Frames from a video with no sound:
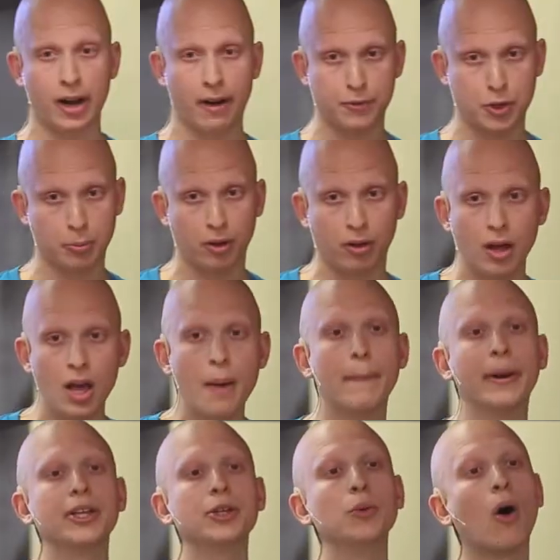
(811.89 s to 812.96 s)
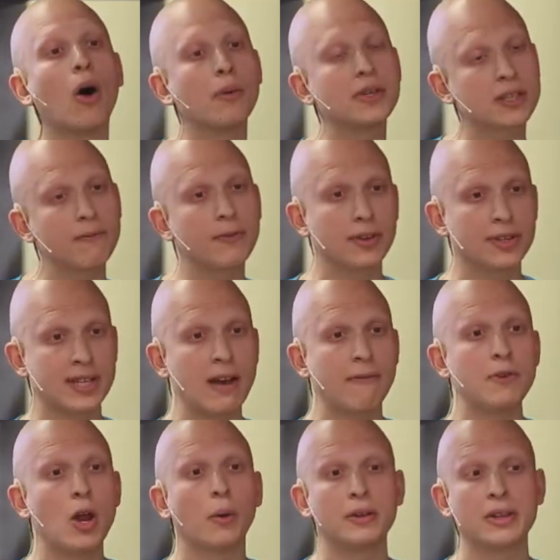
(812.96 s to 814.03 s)
very comfortable, but you always can feel
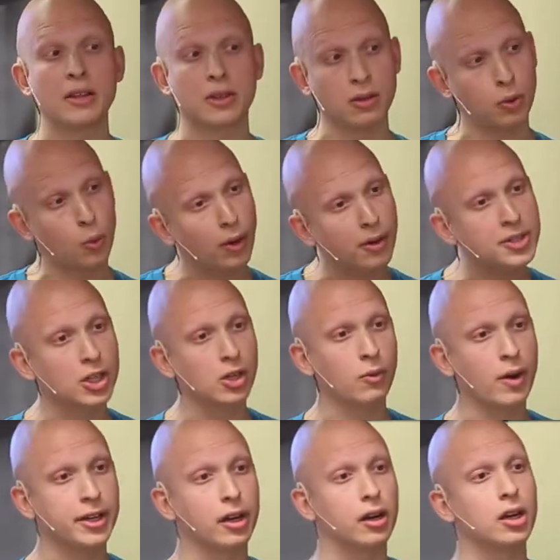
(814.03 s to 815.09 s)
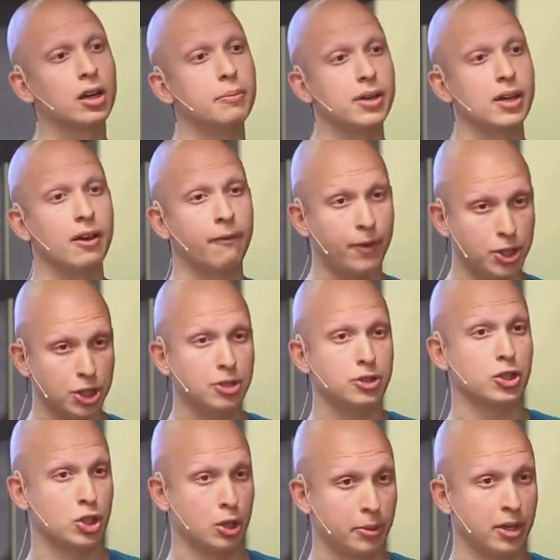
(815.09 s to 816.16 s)
safe knowing that the queries that you're writing are going to be
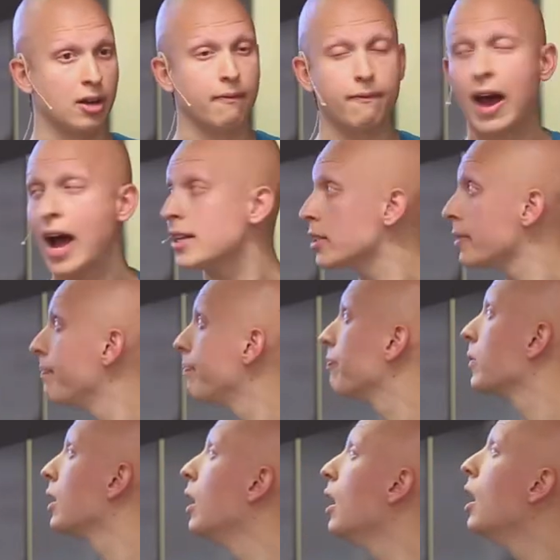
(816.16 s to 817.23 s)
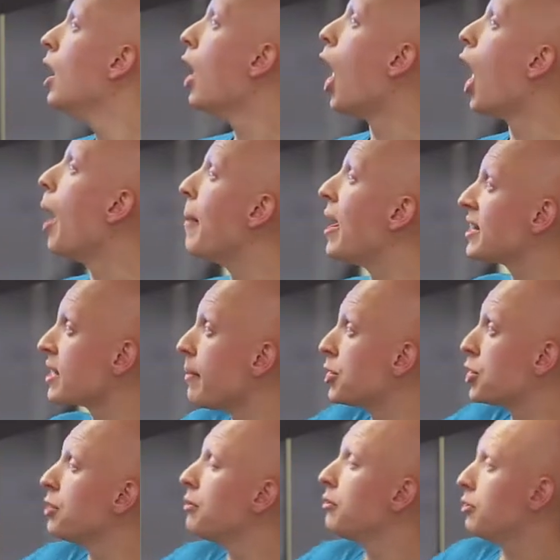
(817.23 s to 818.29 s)
efficient, distributed, and fast. As I
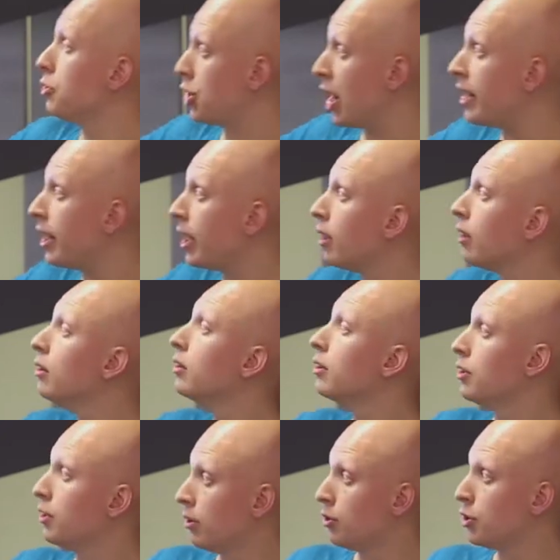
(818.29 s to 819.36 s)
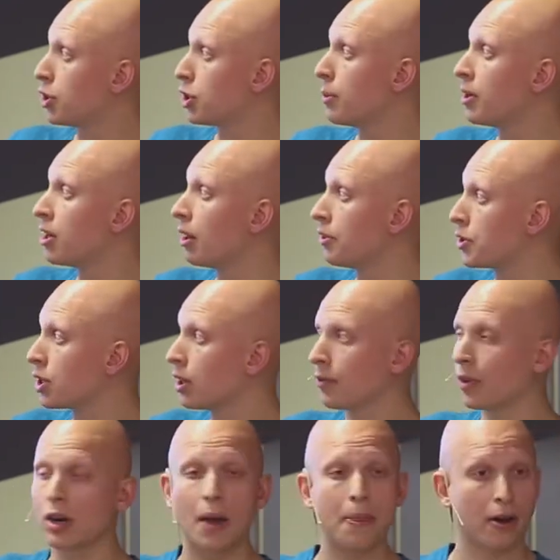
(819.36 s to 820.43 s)
mentioned, chaining, distributed on the
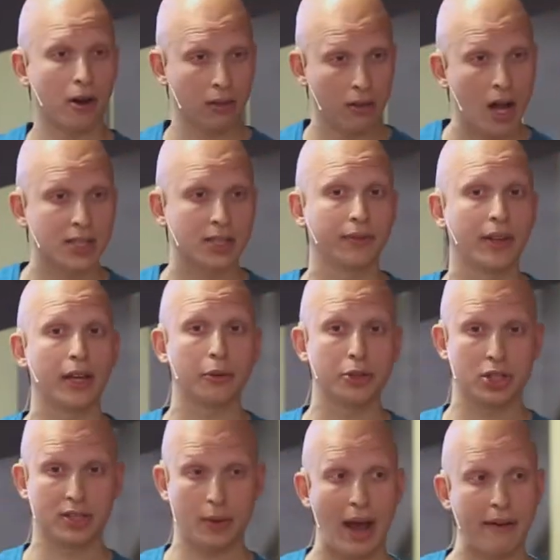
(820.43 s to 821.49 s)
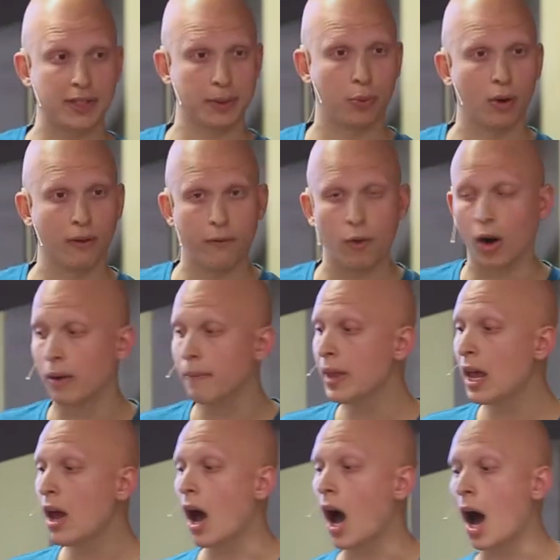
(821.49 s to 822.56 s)
server, and there are lots of languages that have support for.
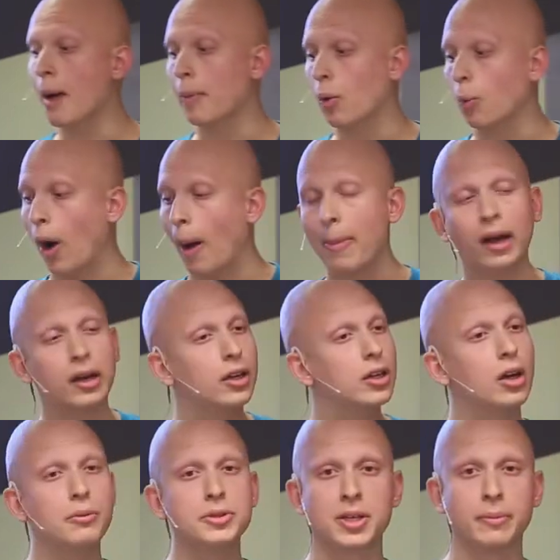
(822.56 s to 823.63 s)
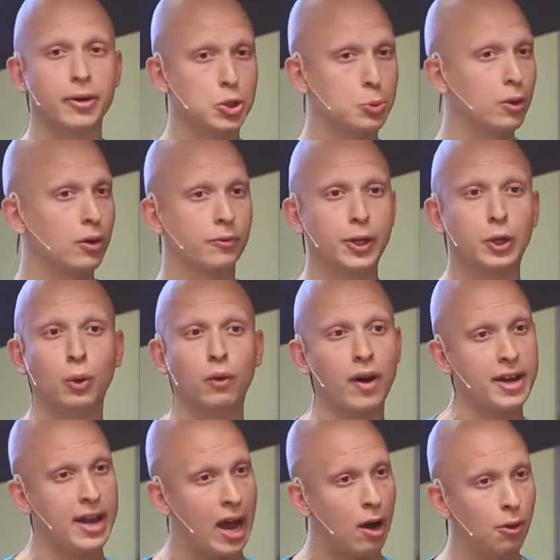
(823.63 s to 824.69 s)
I'm not going to go into much more of ReQL
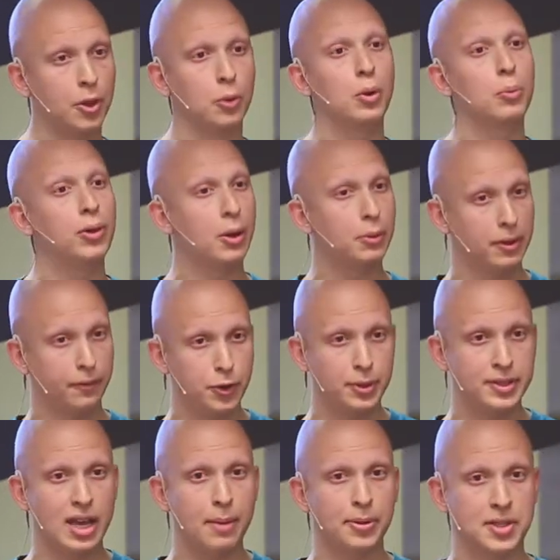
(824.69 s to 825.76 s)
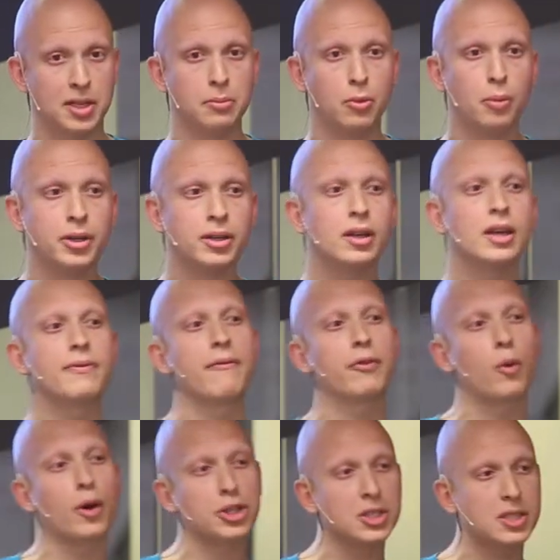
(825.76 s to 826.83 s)
right now, although we'll play with a few examples in a moment. If you
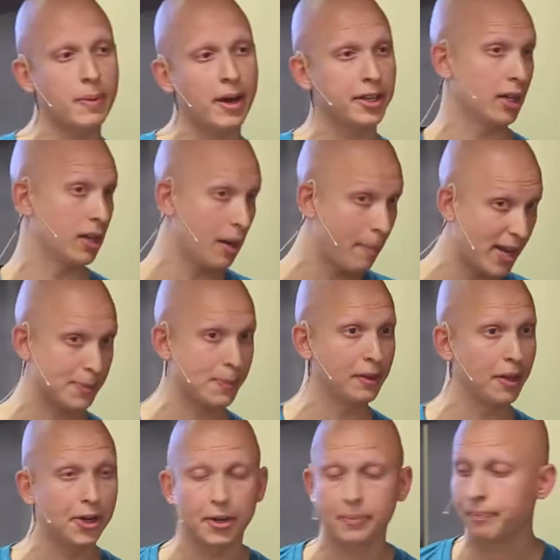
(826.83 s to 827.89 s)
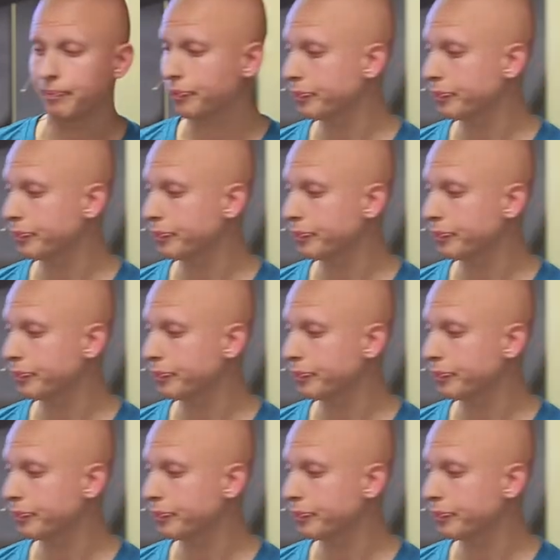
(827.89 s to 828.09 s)
have questions about it, you can come ask me later.